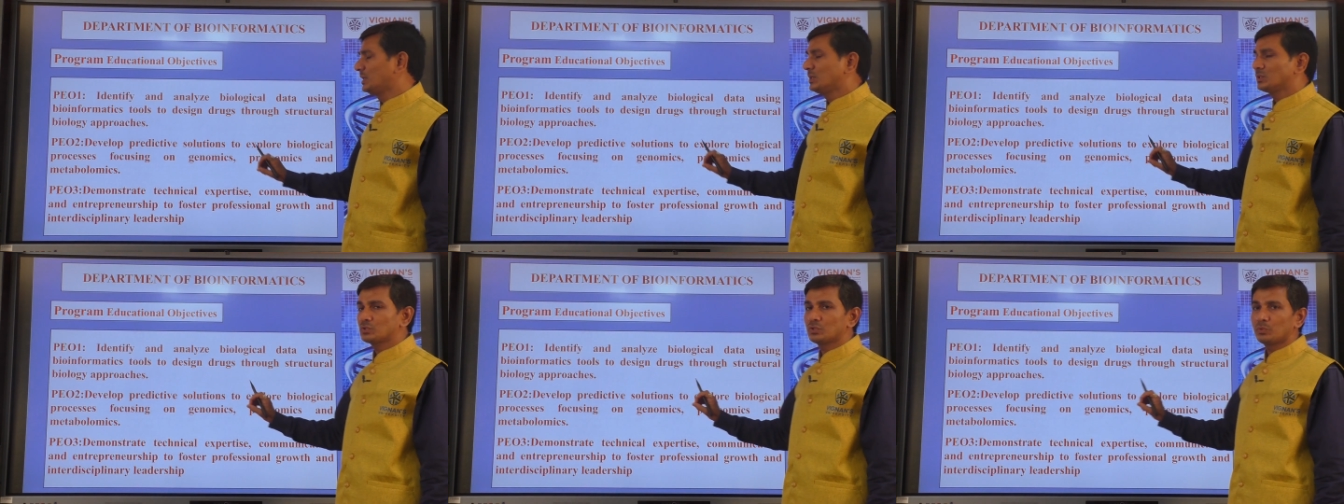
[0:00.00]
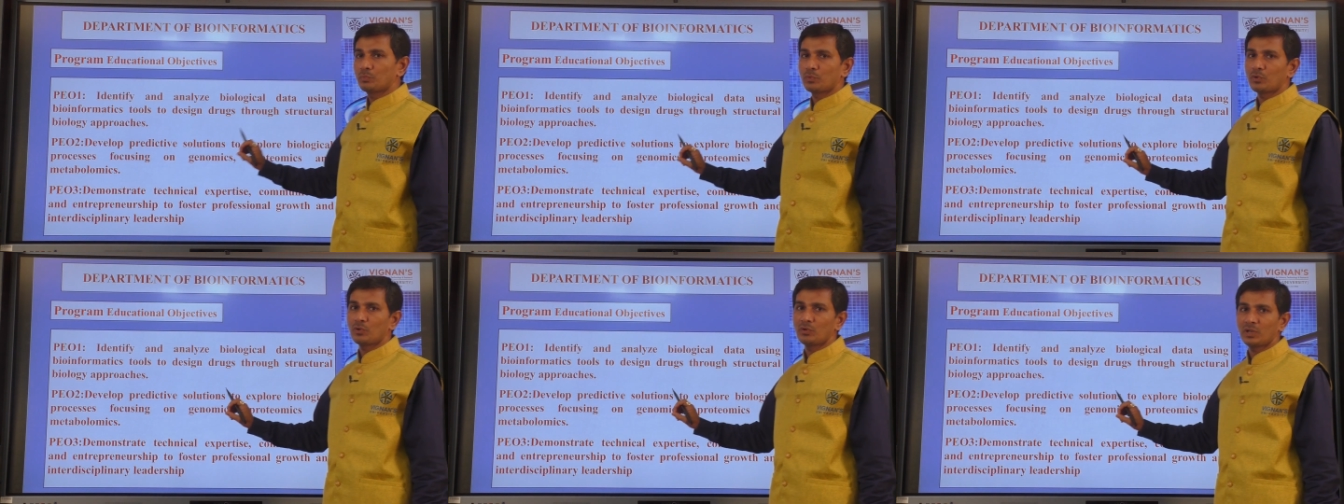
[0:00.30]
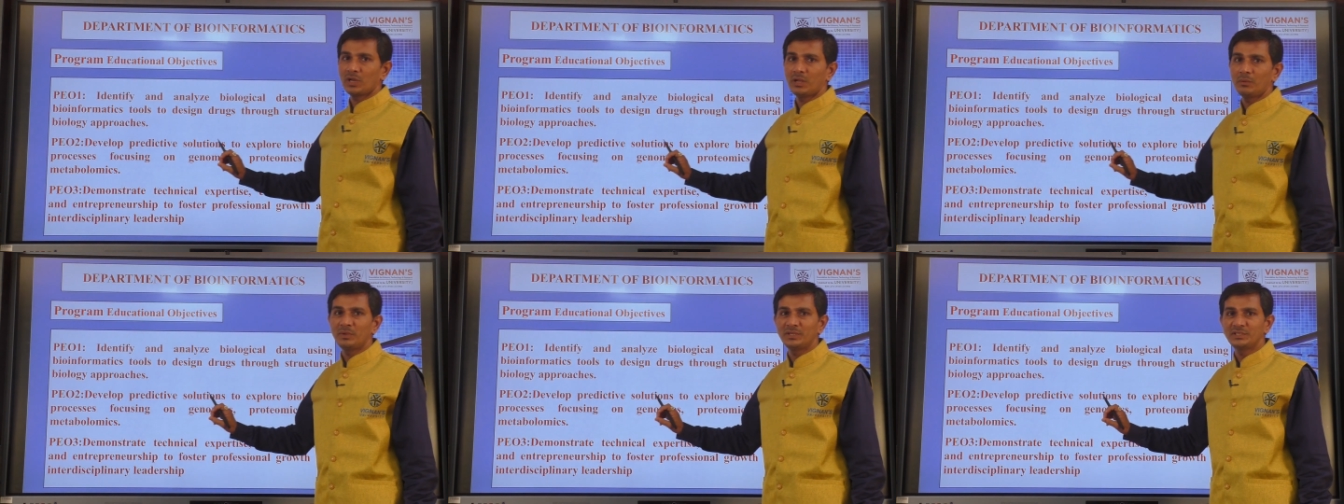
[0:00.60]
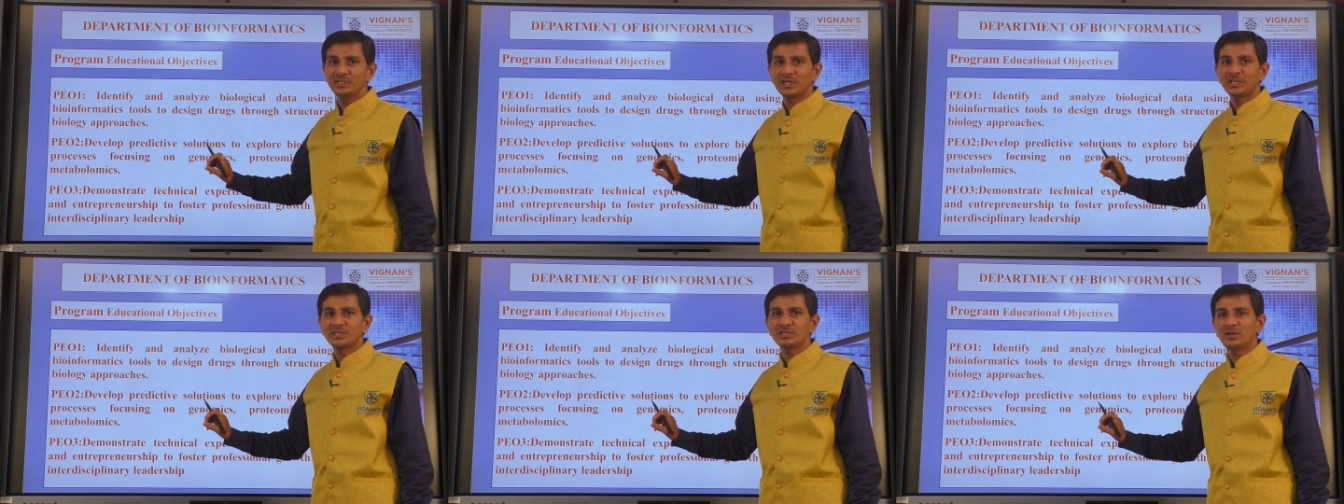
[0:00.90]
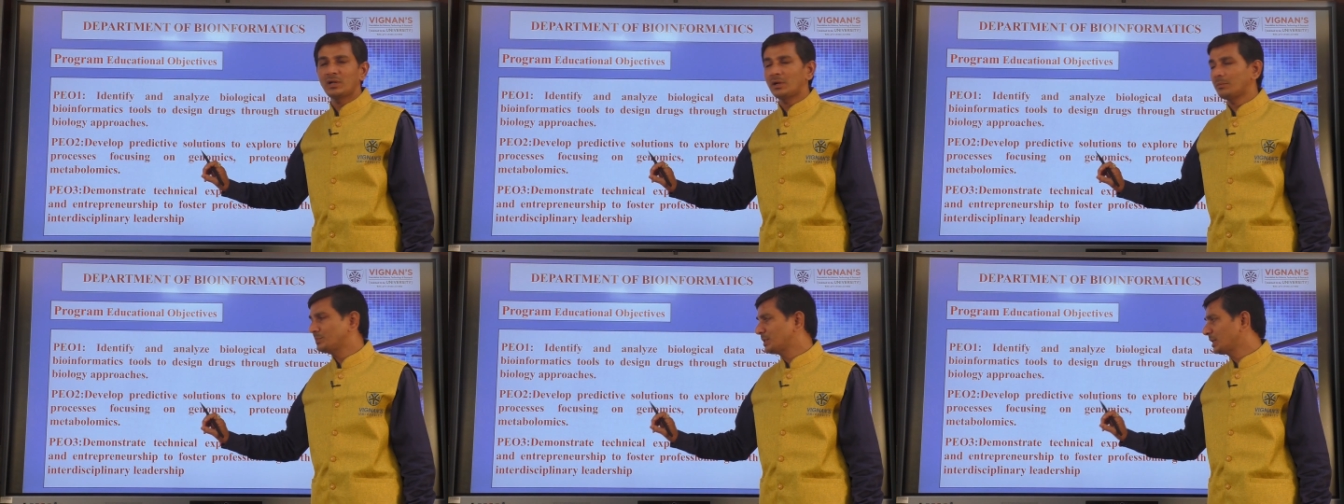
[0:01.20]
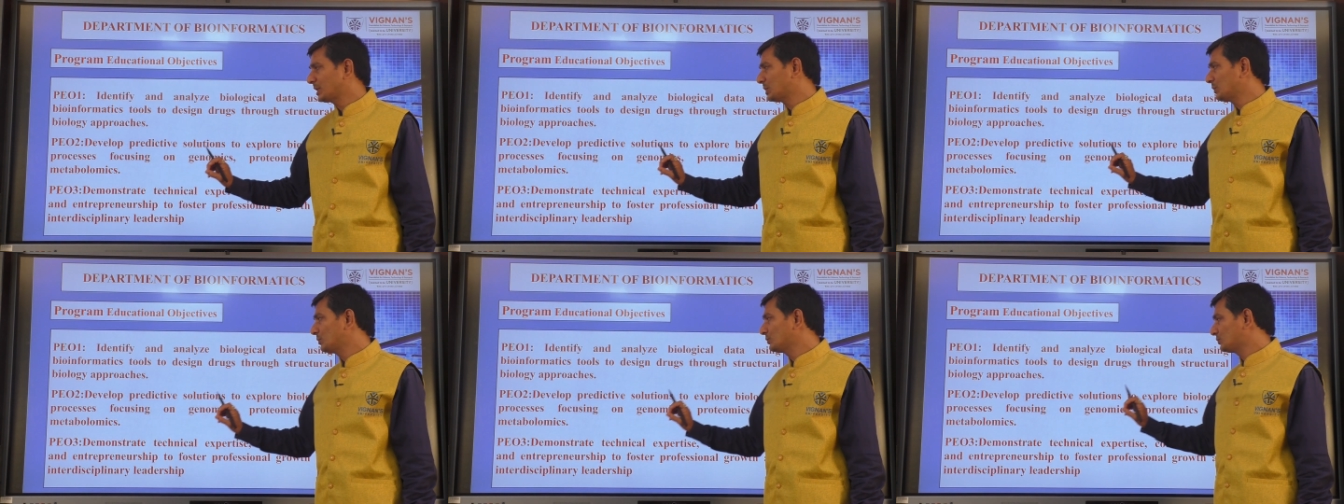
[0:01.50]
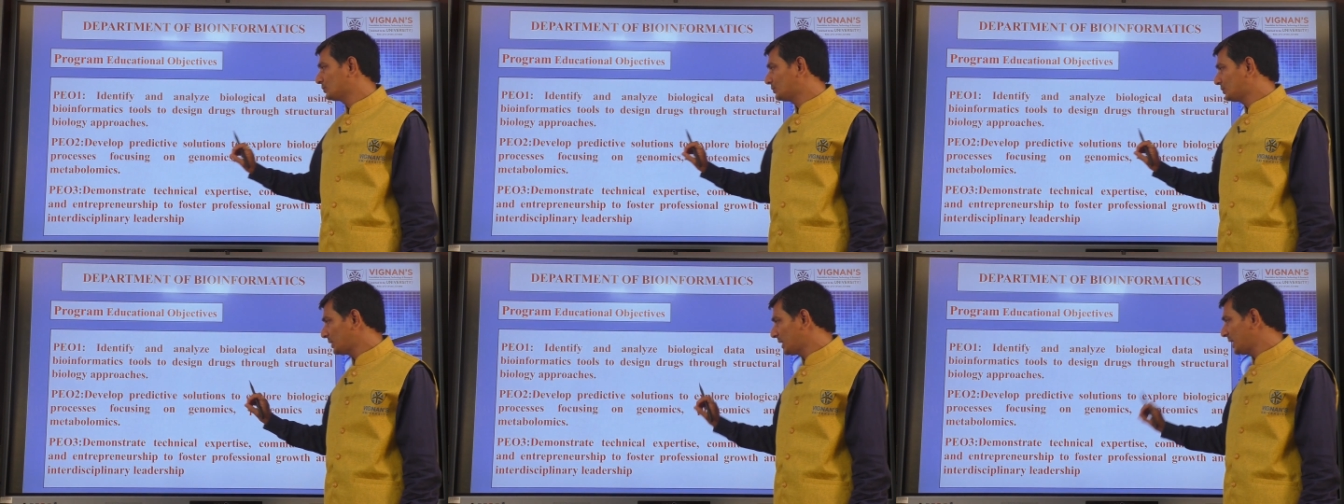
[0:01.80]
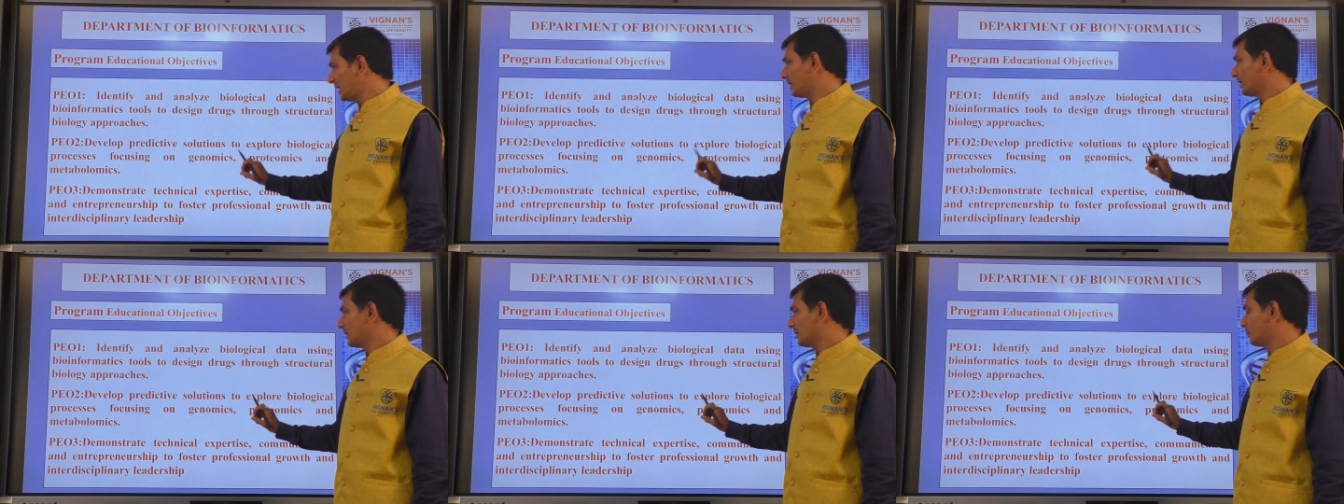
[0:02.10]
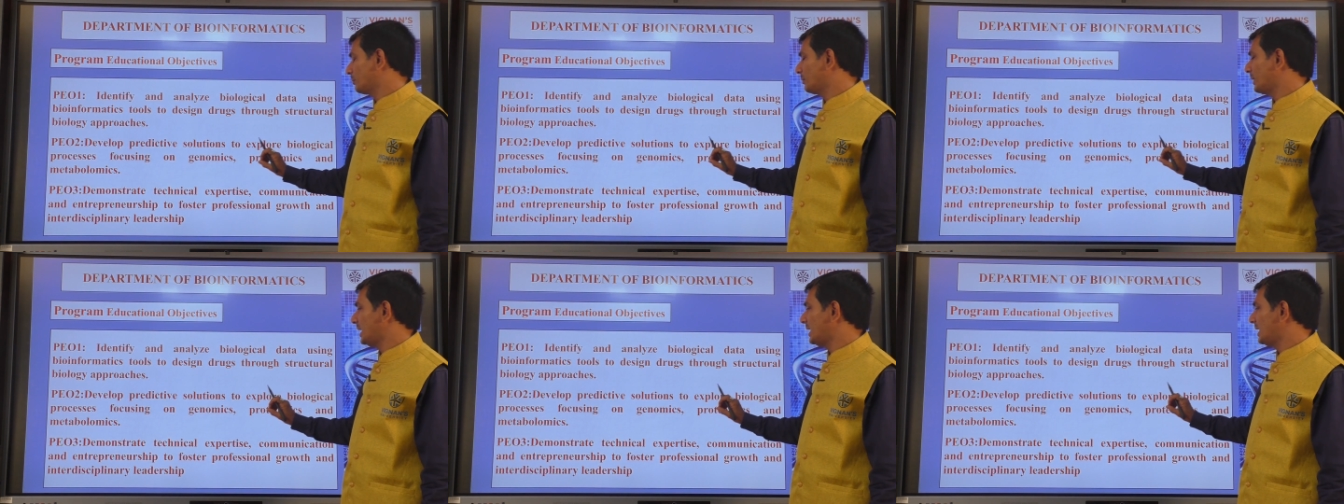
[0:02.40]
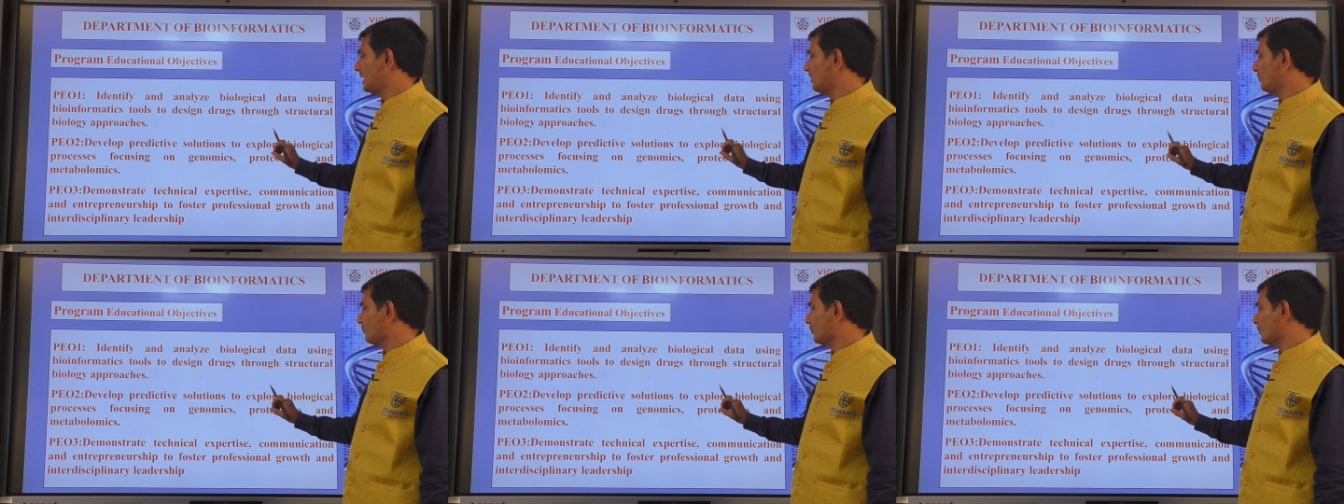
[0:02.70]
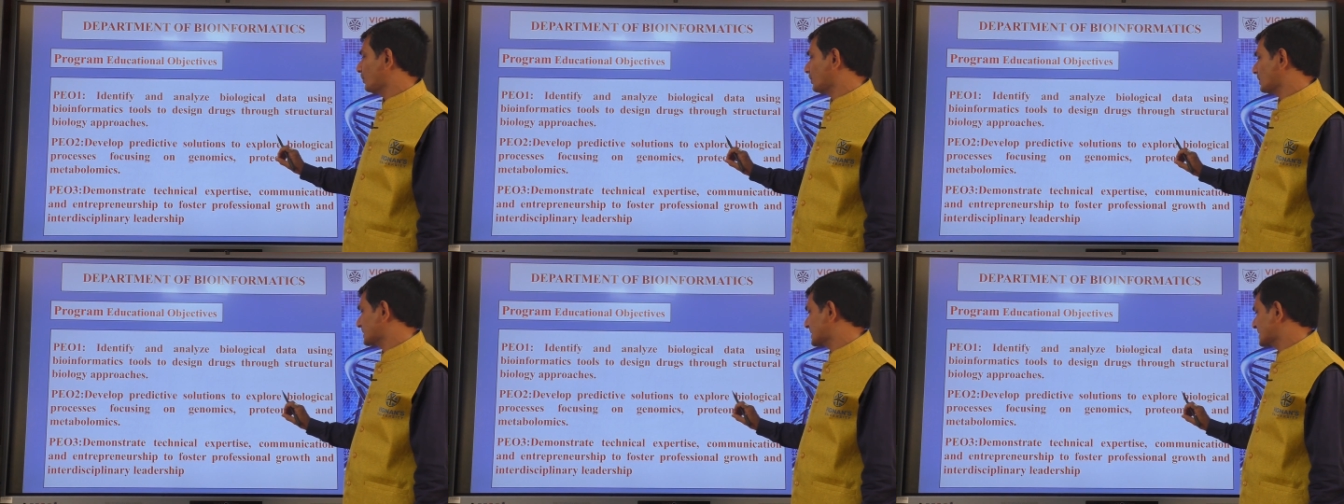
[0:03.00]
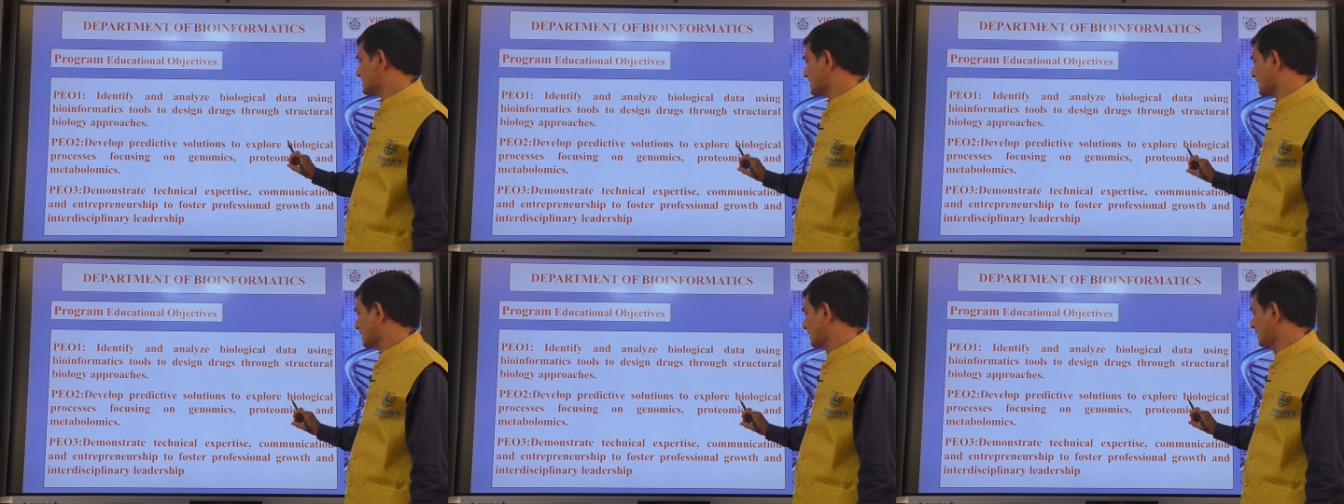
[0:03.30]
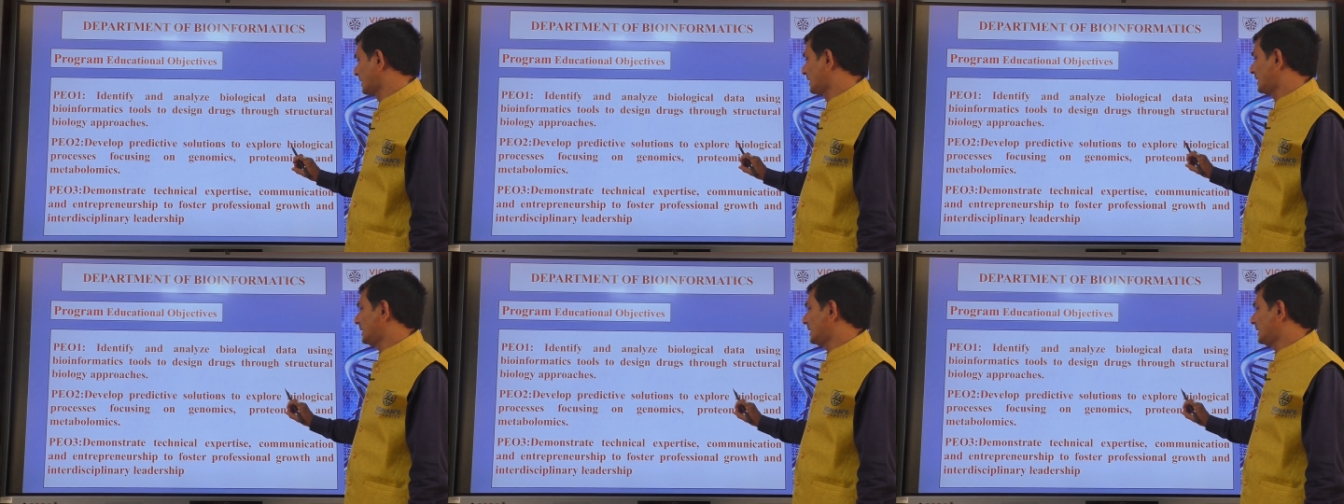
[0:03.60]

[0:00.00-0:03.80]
So, program educational objective 3 mainly focuses on